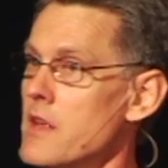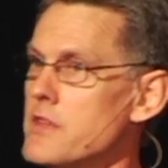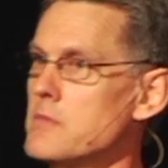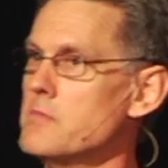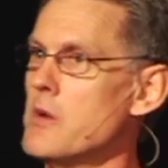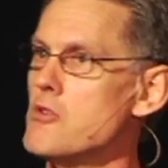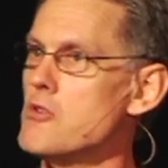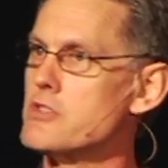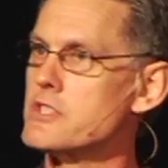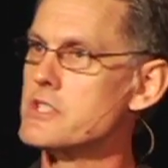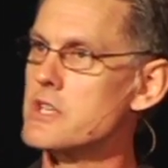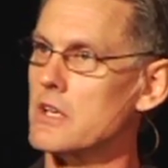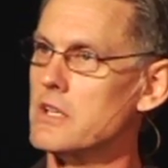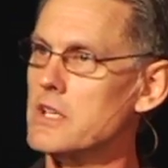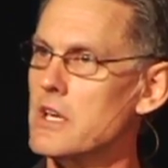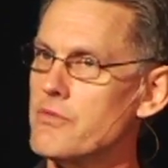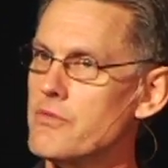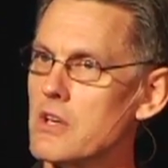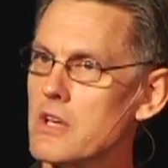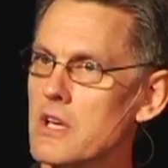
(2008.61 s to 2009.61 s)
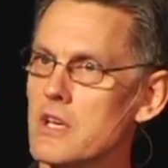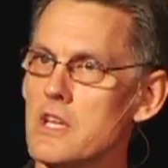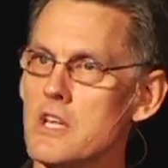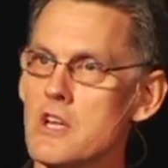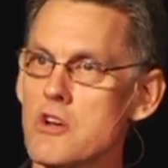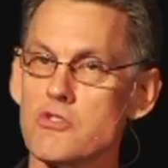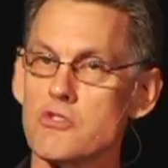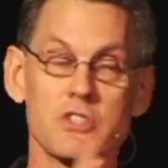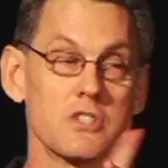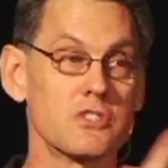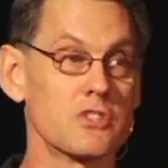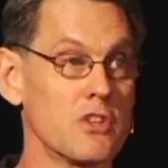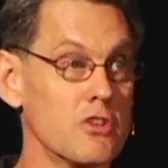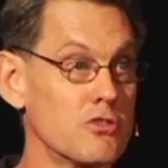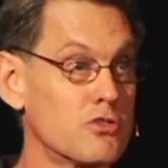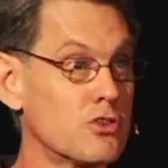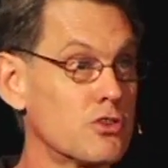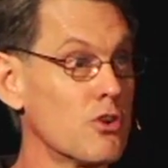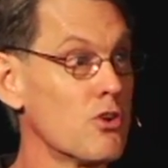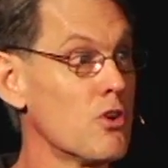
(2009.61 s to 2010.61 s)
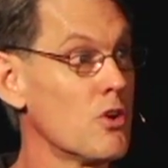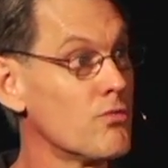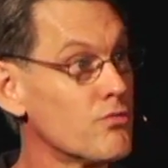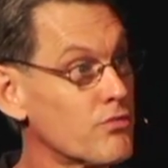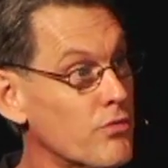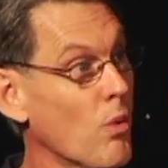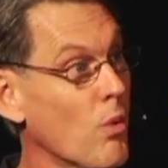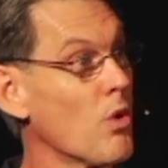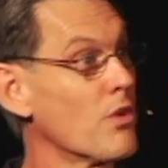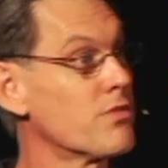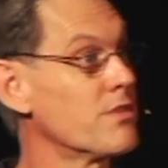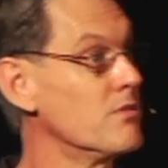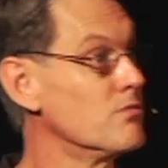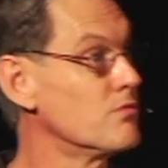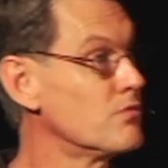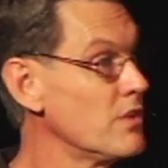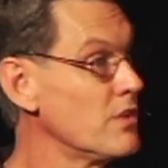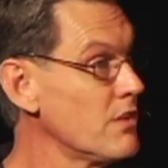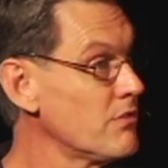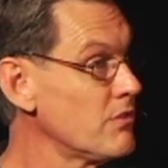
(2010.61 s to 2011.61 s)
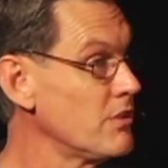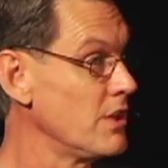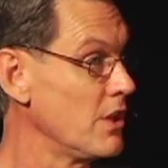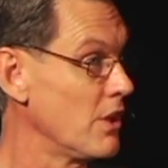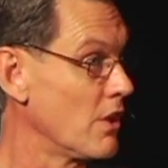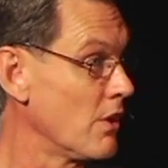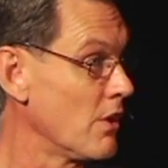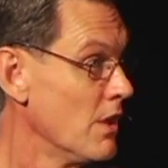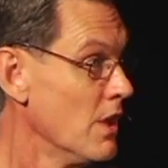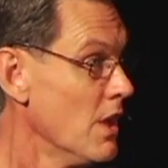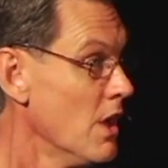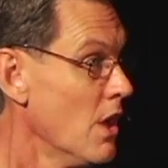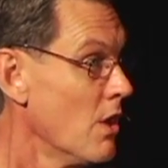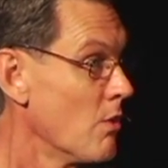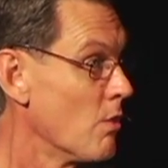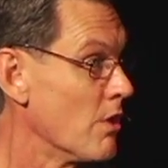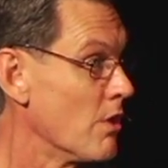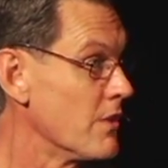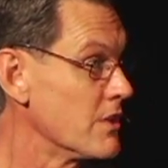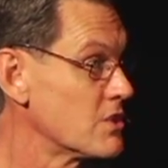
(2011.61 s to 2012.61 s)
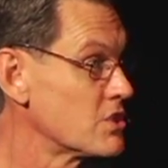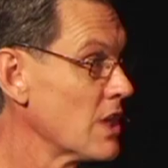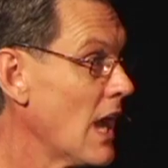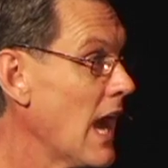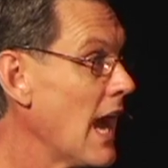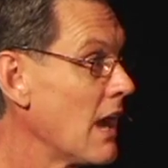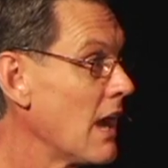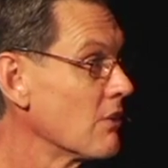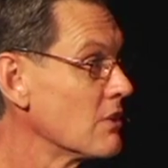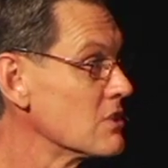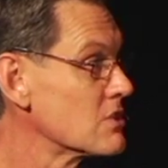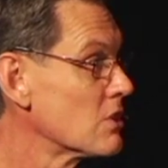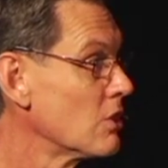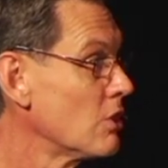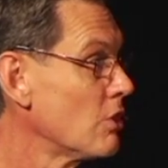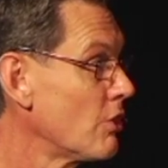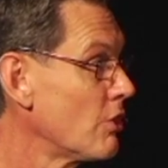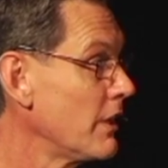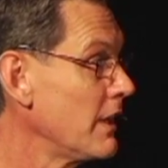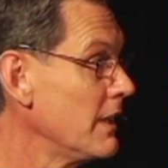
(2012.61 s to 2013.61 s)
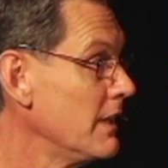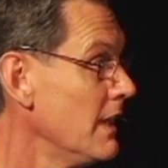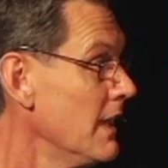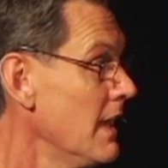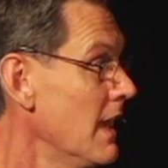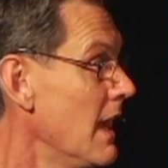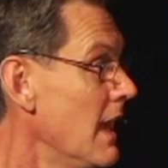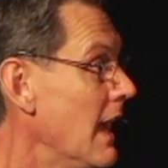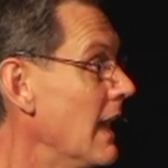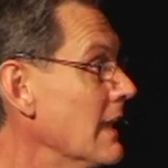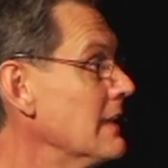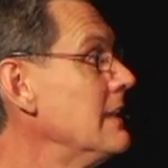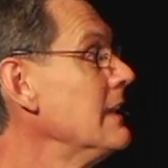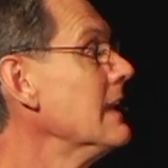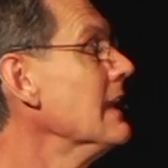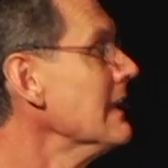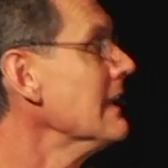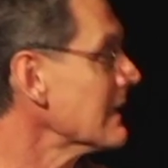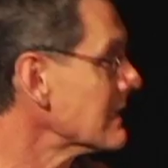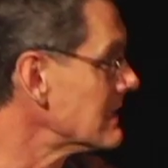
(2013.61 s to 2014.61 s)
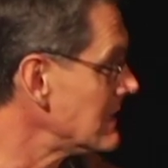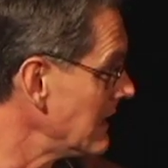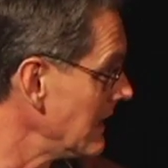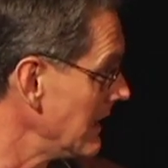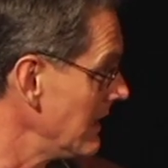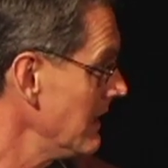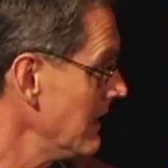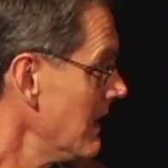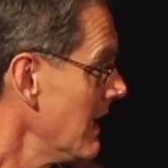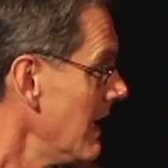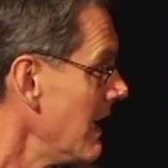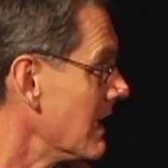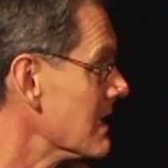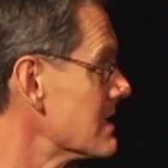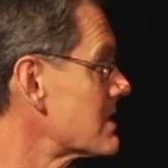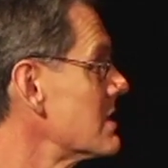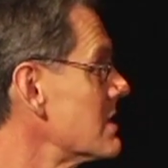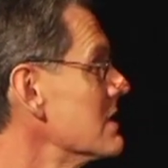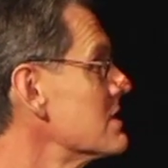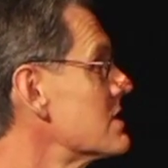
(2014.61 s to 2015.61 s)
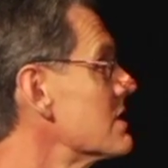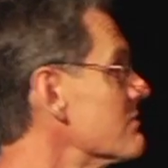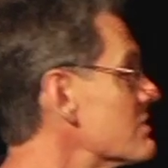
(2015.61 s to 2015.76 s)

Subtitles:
the most significant years, is the 3rd, 4th, and 5th year, where the child is learning identity and a sense